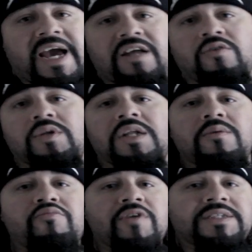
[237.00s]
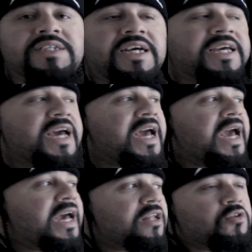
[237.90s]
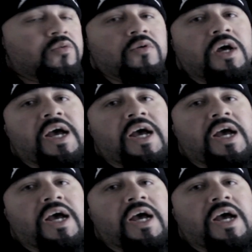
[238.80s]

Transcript: handle, that the president can't handle,